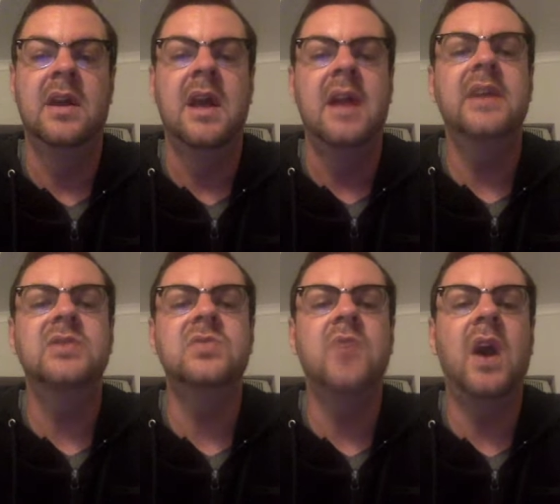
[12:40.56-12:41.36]
Let
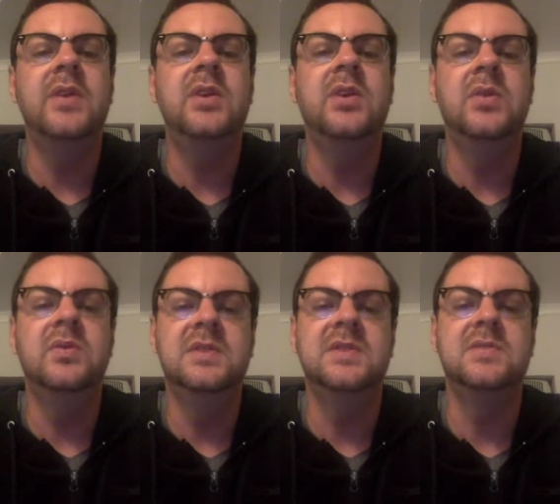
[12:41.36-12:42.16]
us rather
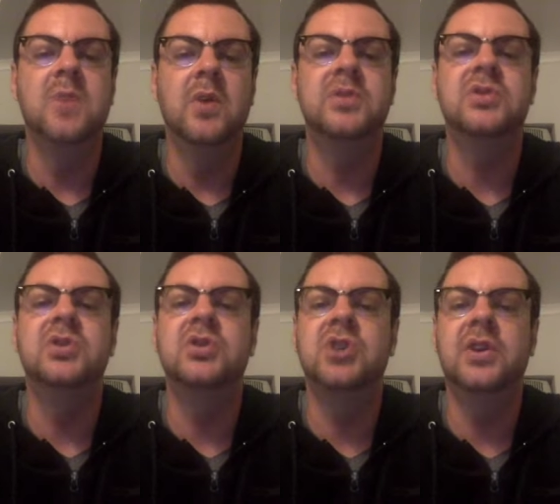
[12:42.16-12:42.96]
use this moment to
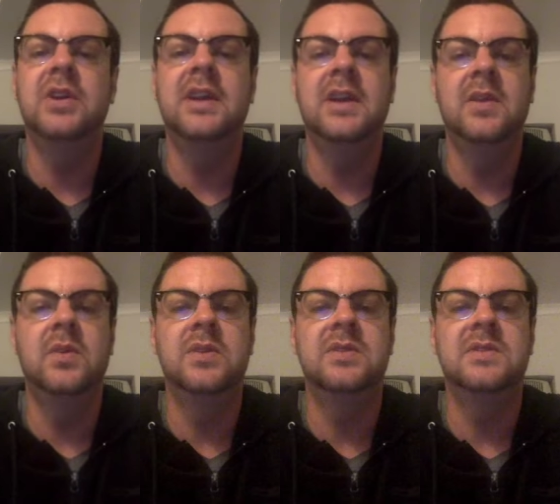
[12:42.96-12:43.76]
journey
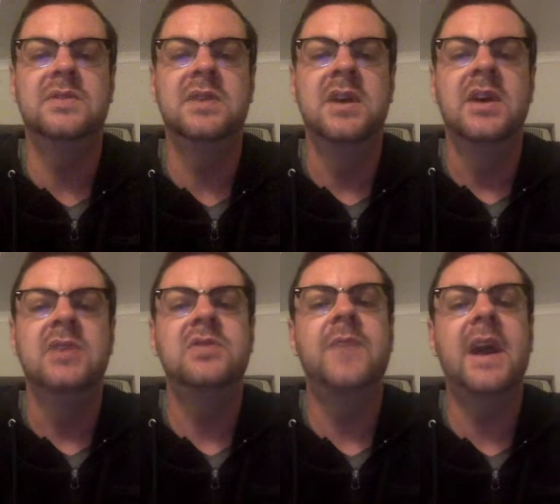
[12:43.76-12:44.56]
inwards,
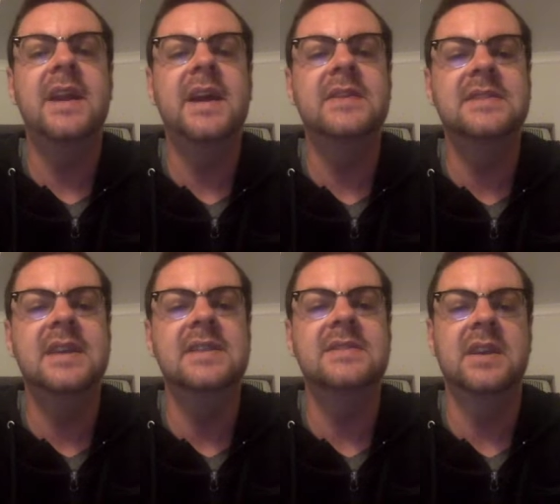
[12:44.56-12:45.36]
to find our
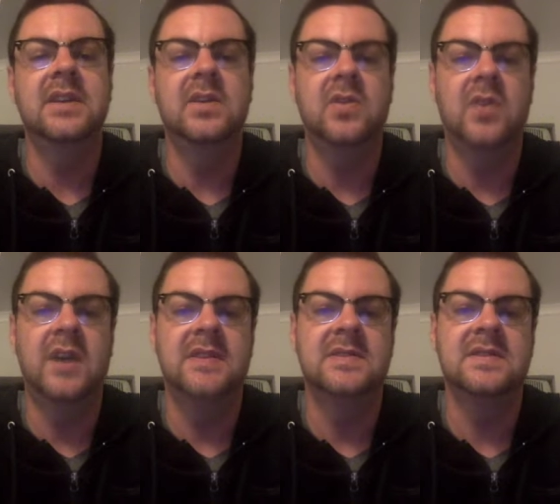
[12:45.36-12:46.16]
center in
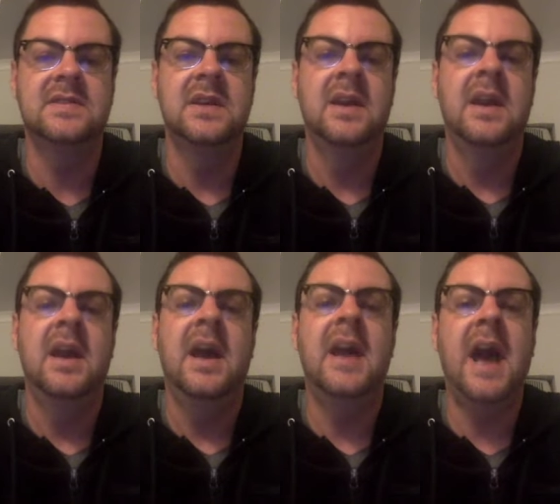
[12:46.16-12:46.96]
Christ,
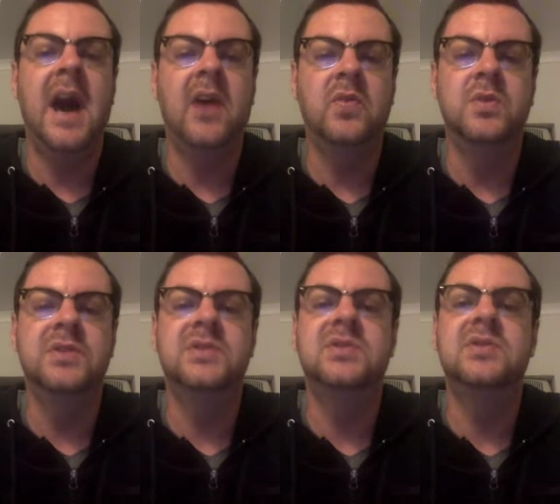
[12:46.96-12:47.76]
and
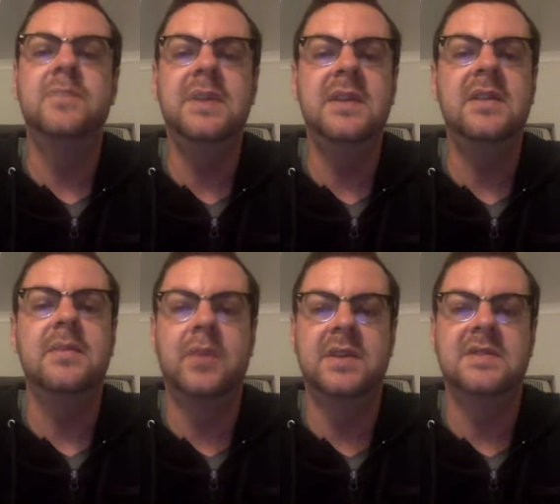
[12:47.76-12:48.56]
outwards to be the
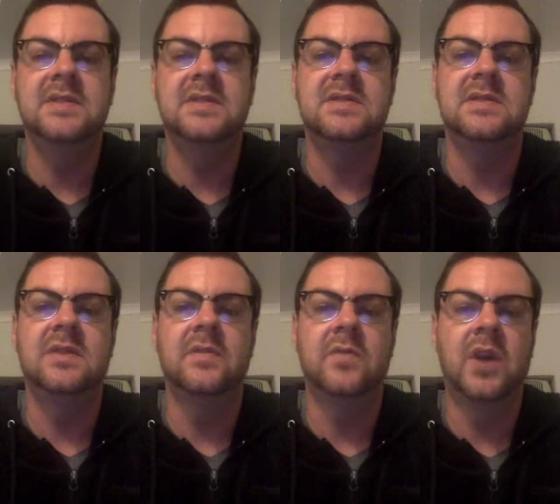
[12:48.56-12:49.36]
presence
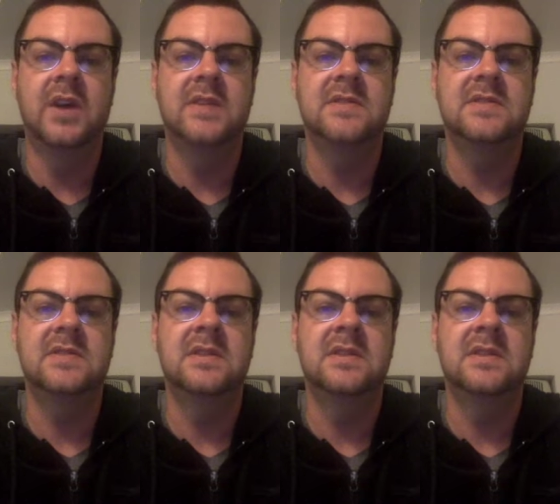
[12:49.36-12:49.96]
of Christ.